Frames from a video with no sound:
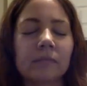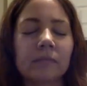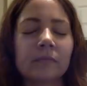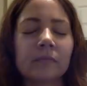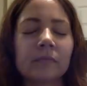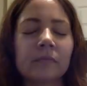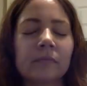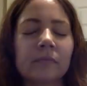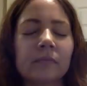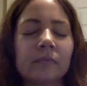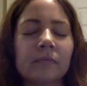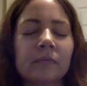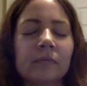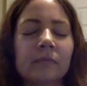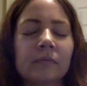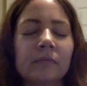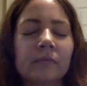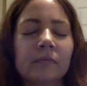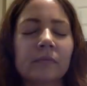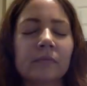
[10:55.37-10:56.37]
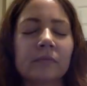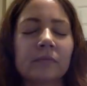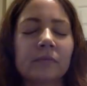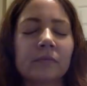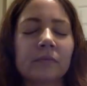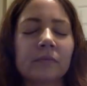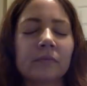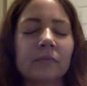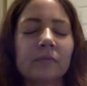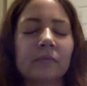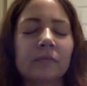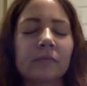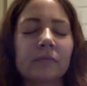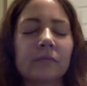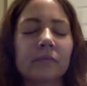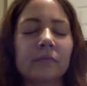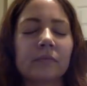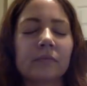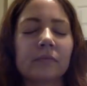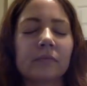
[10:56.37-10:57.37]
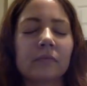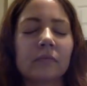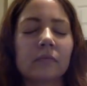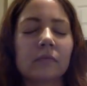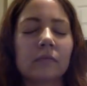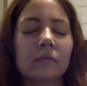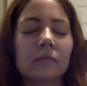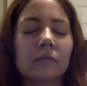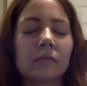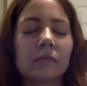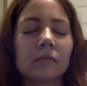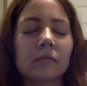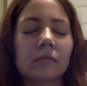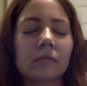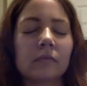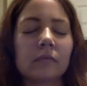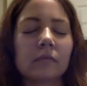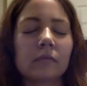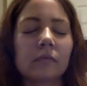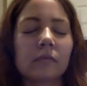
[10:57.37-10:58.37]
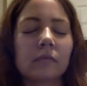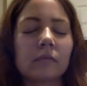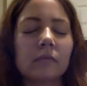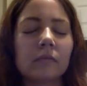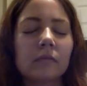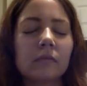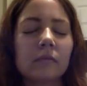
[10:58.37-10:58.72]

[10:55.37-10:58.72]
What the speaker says: Nobody speaks.